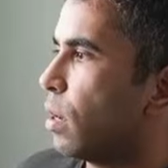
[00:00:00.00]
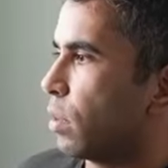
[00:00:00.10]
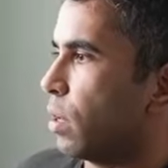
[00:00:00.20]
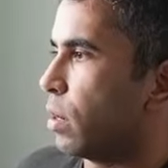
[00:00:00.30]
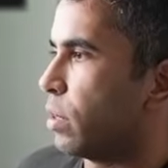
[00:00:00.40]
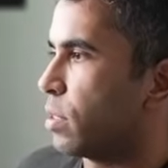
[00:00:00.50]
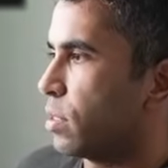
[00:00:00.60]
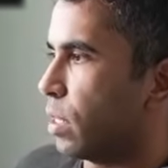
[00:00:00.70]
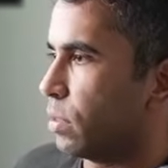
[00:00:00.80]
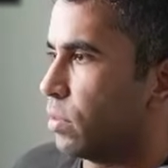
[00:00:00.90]
a large
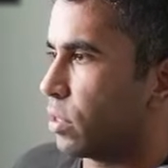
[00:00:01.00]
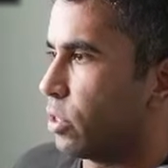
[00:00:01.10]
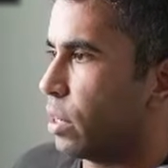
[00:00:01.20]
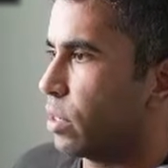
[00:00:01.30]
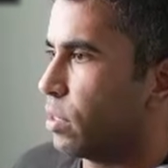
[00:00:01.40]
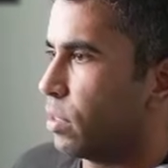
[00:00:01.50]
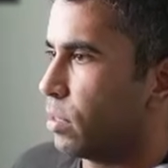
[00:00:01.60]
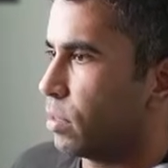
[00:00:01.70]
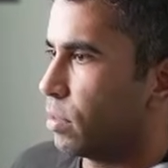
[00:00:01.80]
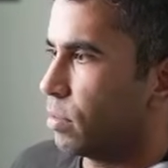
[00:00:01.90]
set of
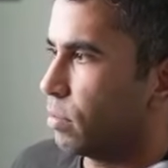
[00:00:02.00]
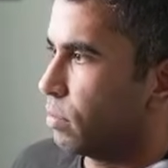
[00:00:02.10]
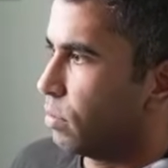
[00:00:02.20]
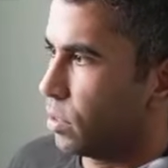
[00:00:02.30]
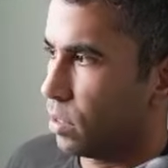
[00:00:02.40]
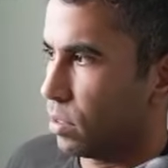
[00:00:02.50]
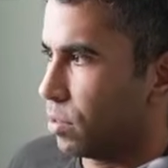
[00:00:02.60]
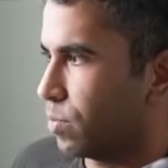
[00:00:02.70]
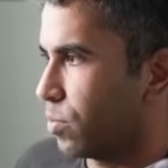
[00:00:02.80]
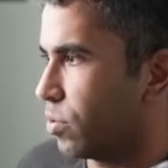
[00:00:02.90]
suggestions, which
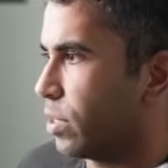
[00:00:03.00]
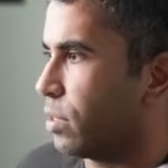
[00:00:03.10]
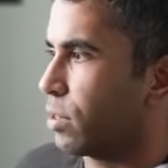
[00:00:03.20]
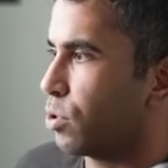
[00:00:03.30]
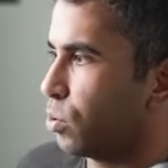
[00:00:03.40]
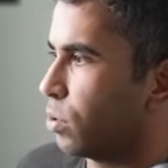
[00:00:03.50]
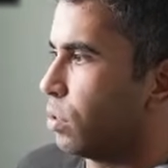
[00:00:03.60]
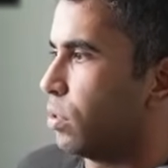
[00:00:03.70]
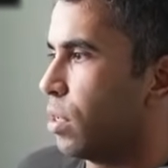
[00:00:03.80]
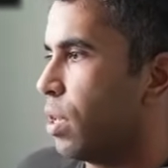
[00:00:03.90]
is pretty
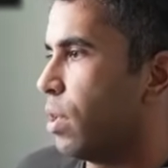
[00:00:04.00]
cool.